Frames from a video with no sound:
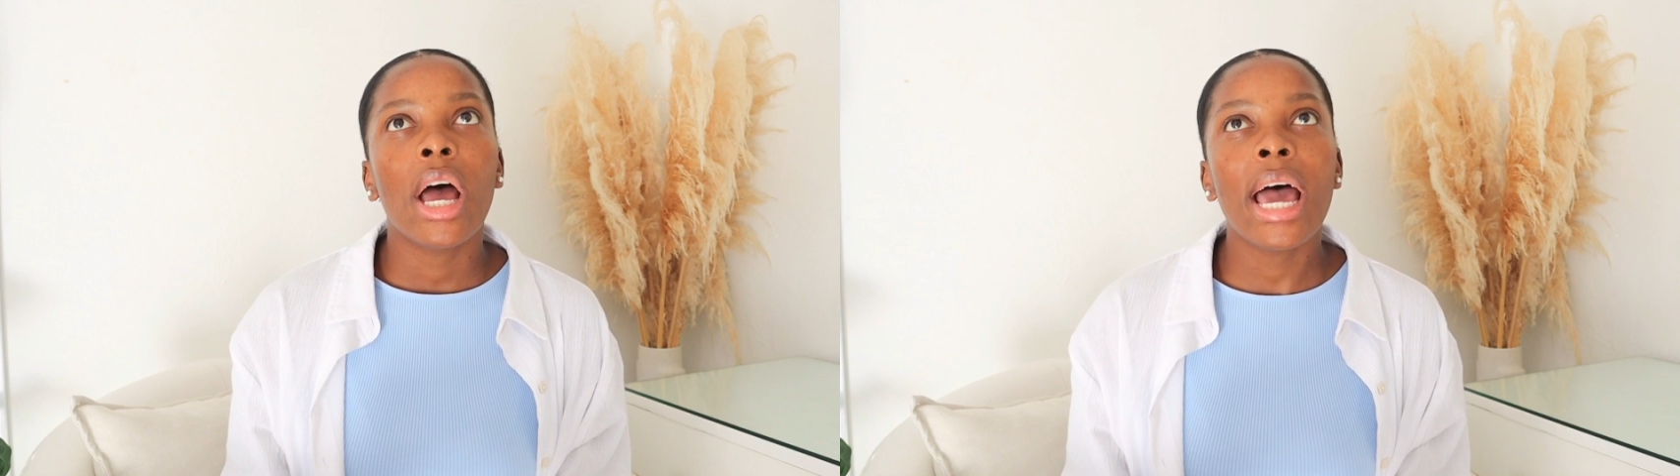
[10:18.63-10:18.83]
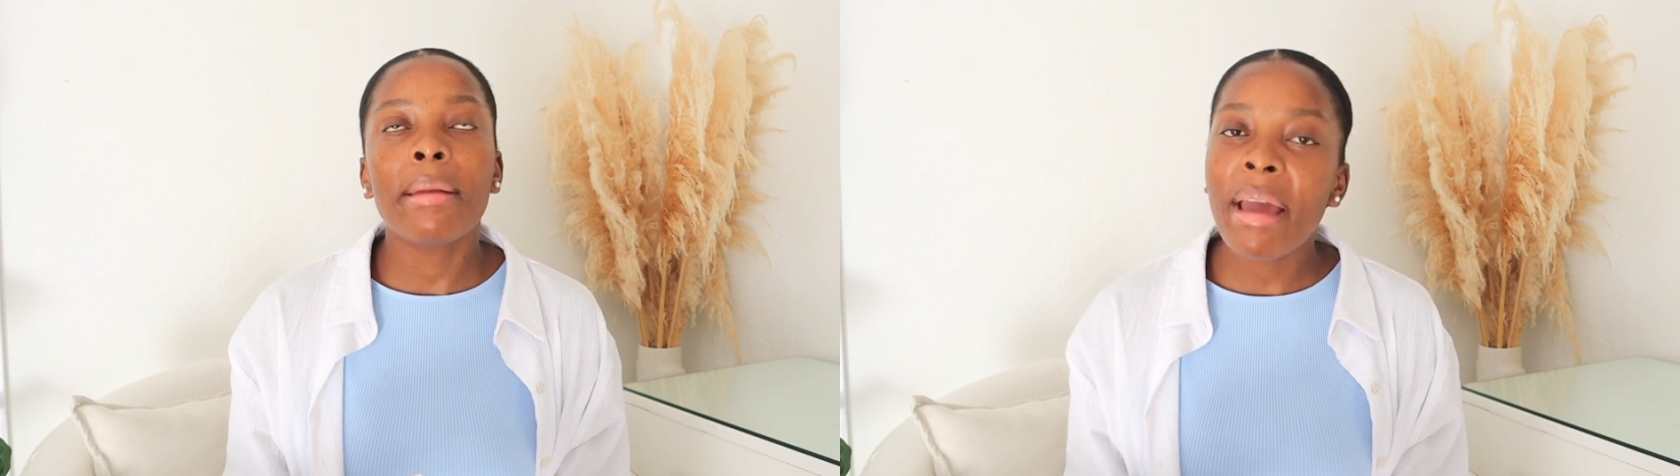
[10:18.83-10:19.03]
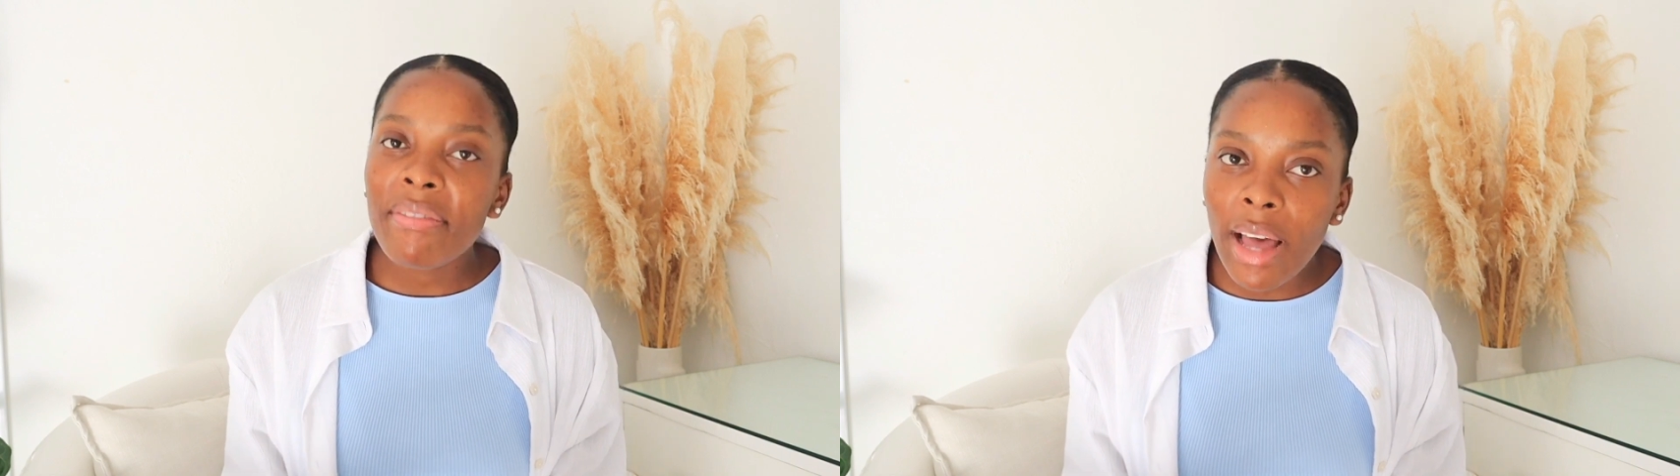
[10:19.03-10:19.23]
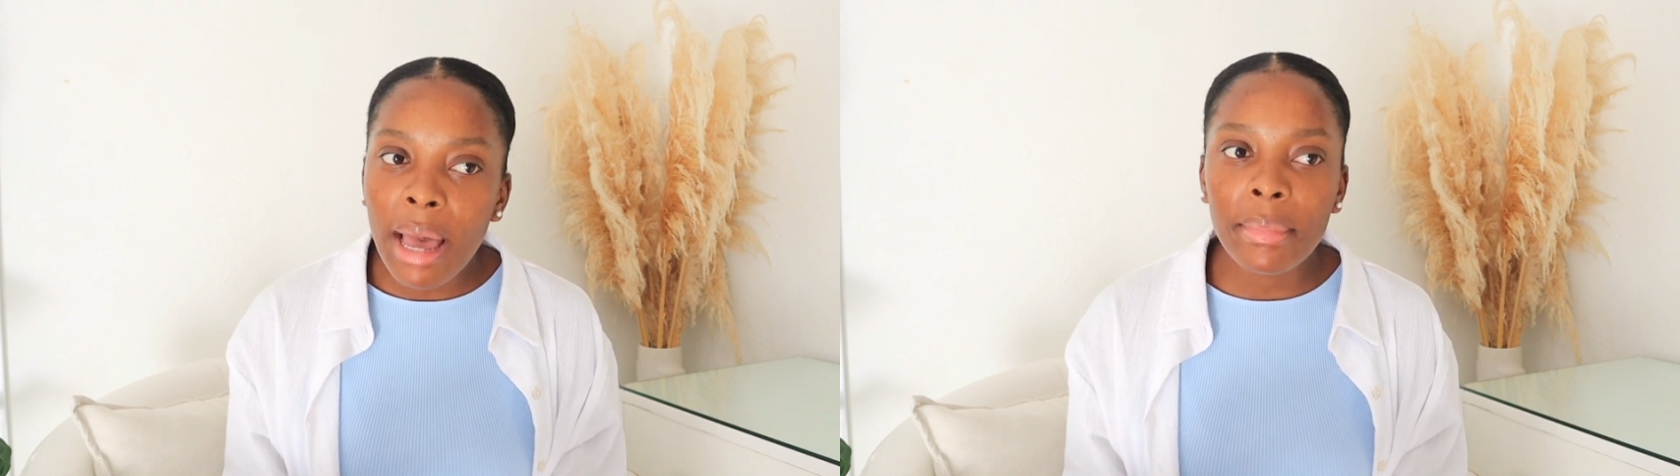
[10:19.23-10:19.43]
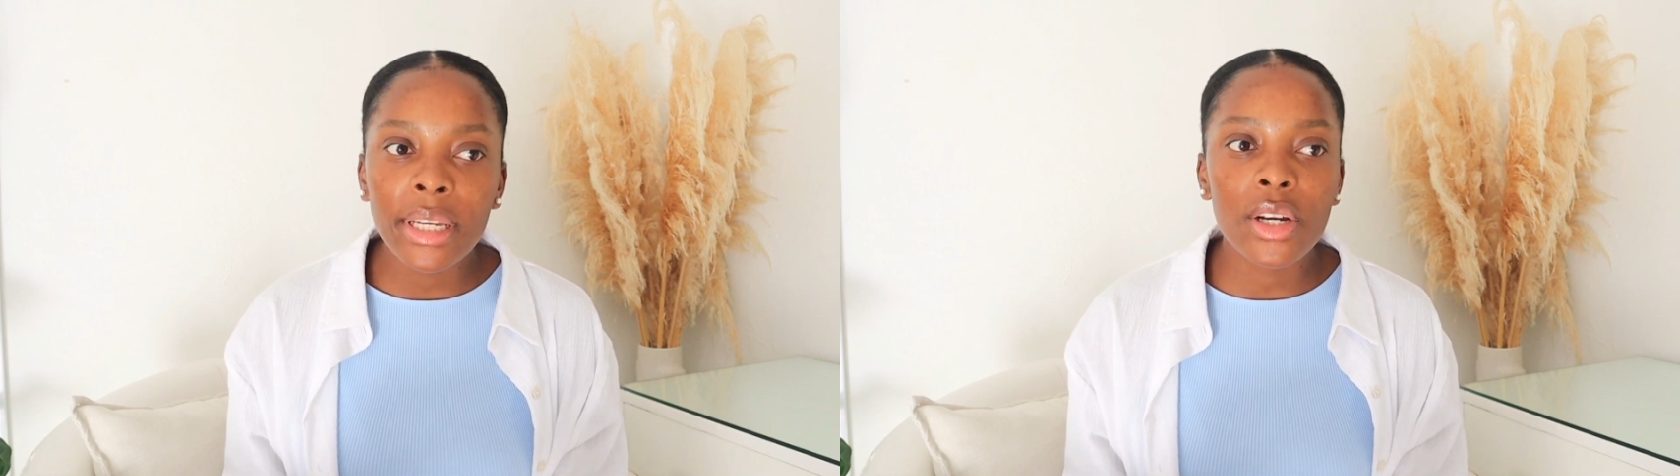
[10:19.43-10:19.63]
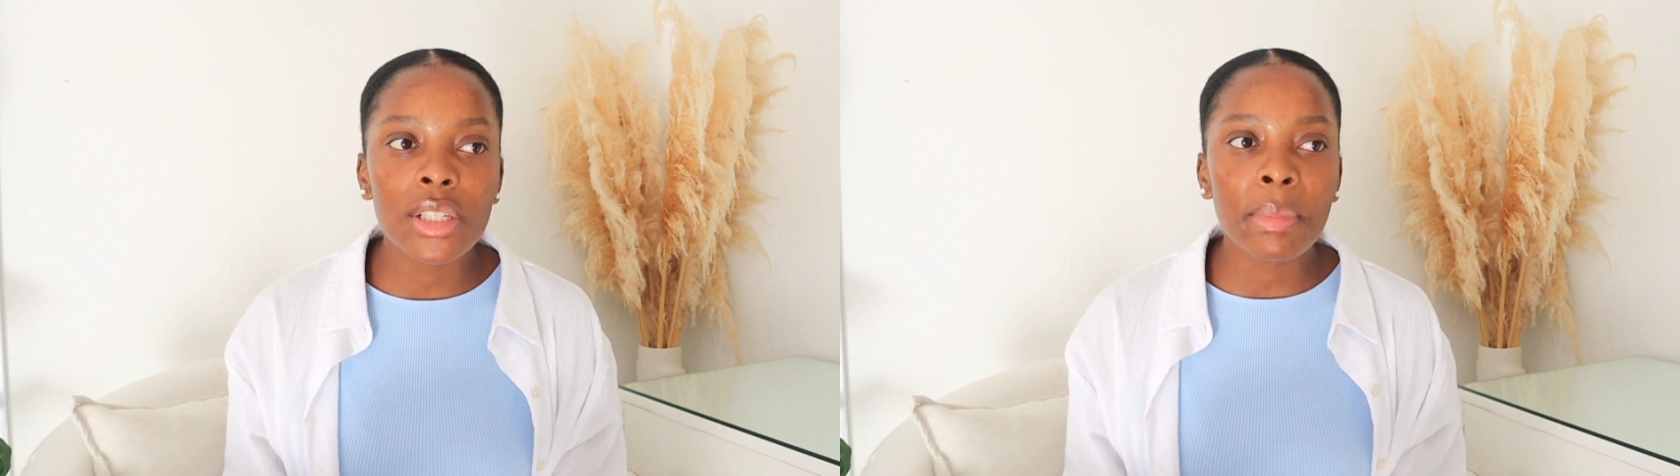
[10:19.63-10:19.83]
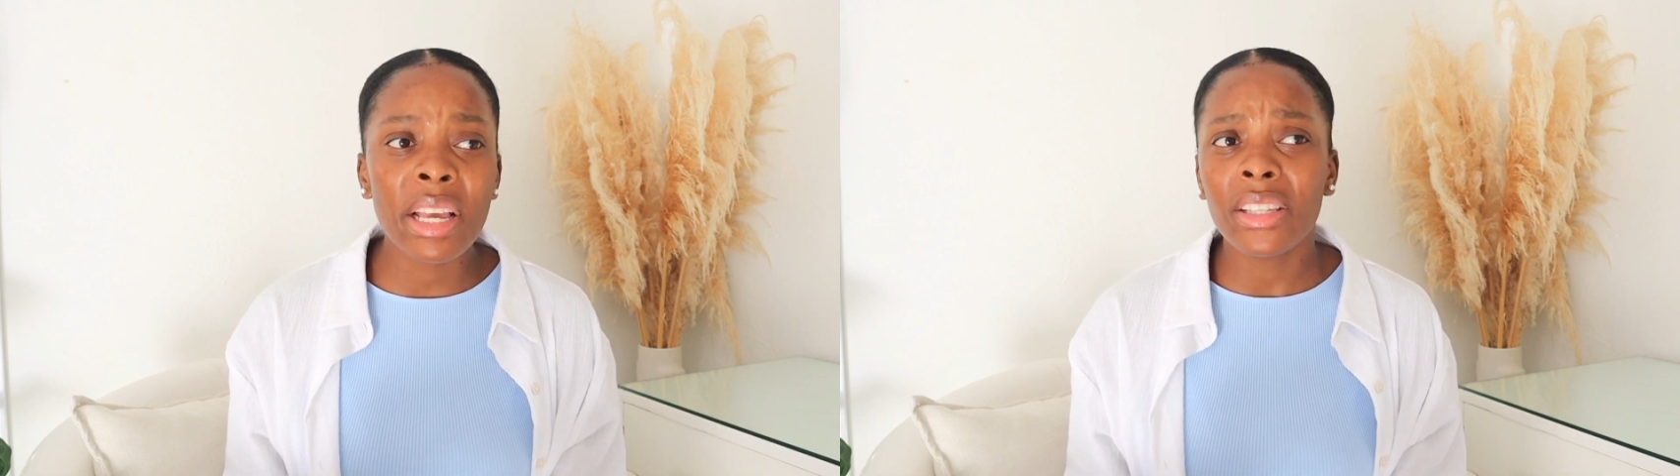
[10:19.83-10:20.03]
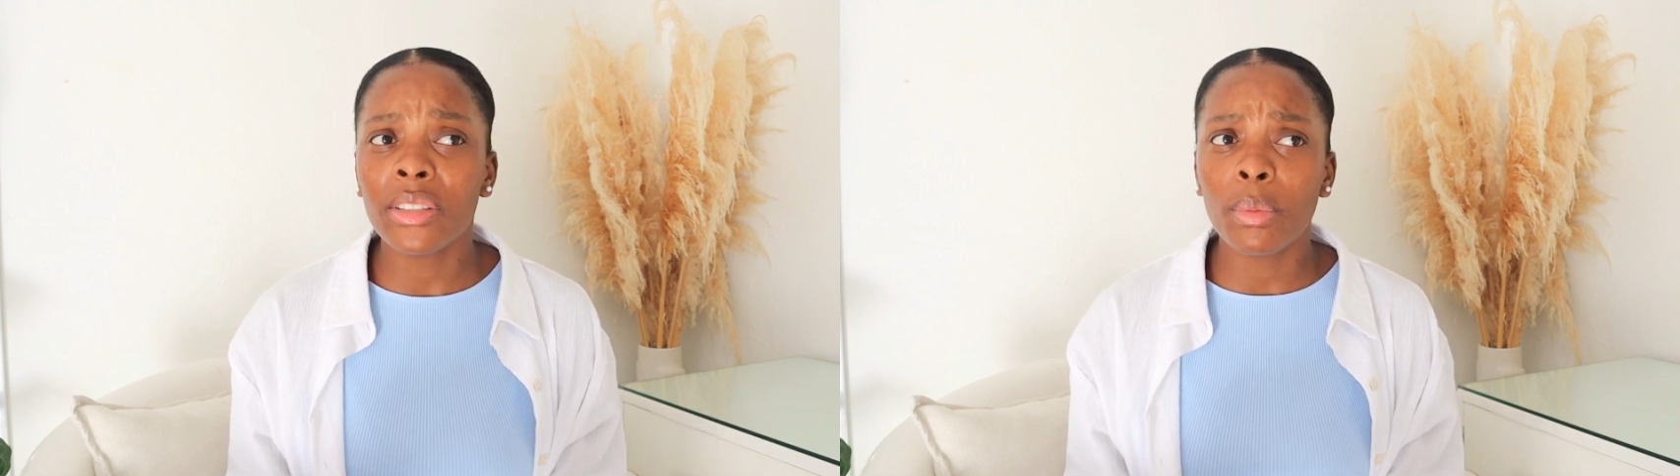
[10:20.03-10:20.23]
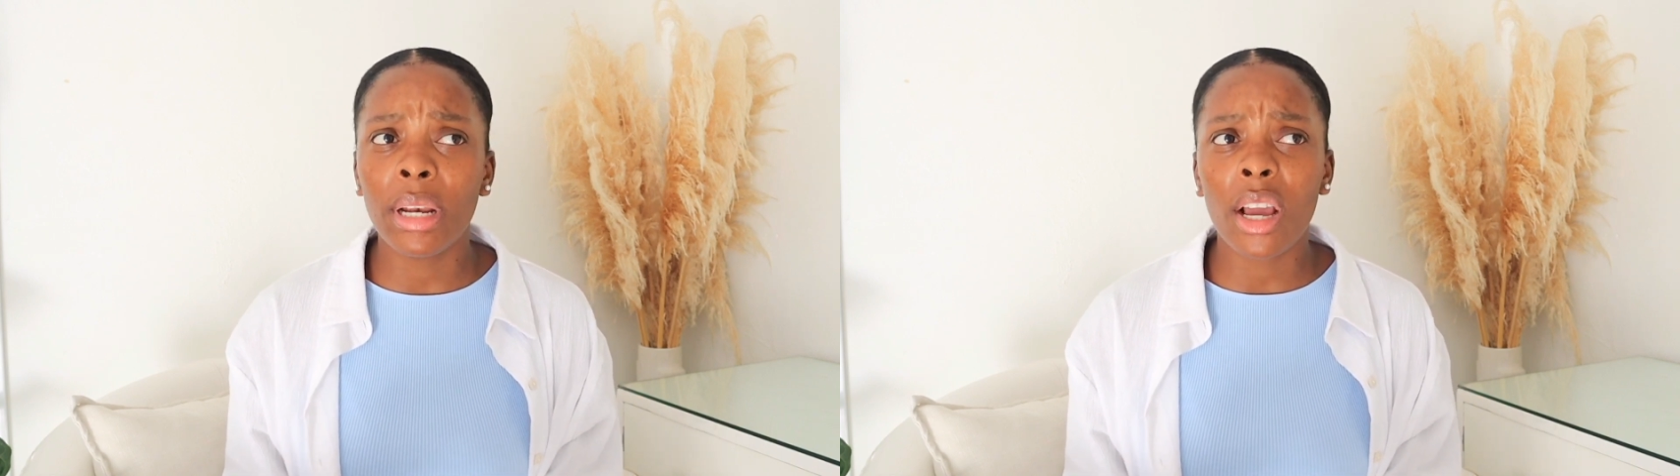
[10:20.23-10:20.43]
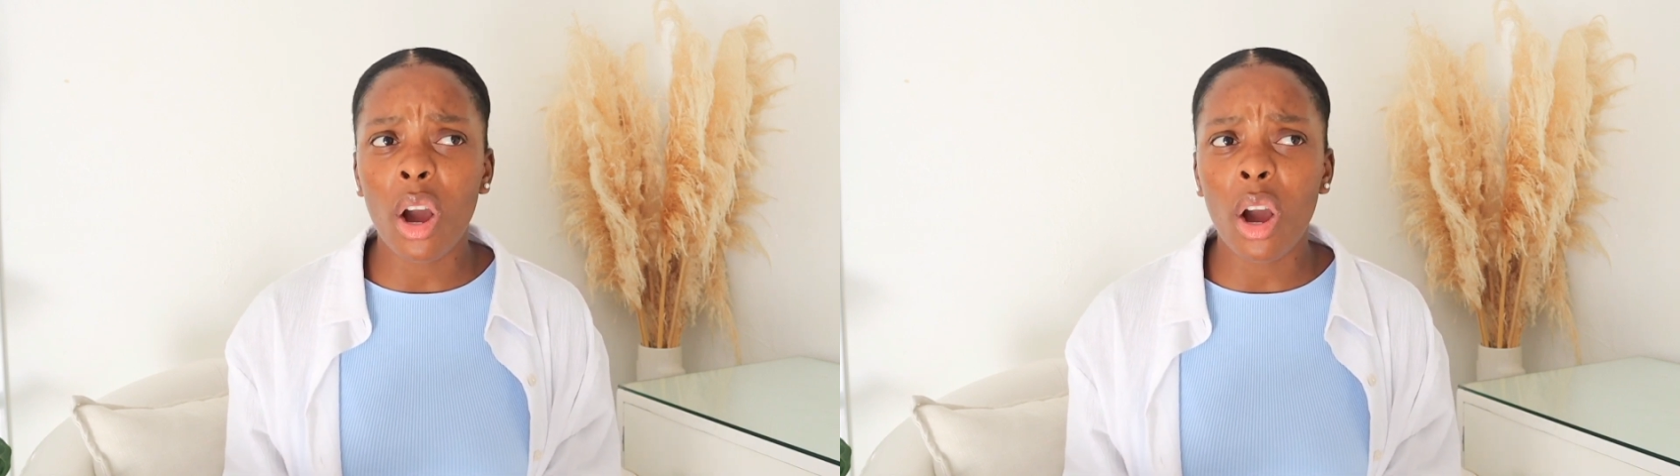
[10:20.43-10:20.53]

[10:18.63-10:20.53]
And my family, because my sister were like,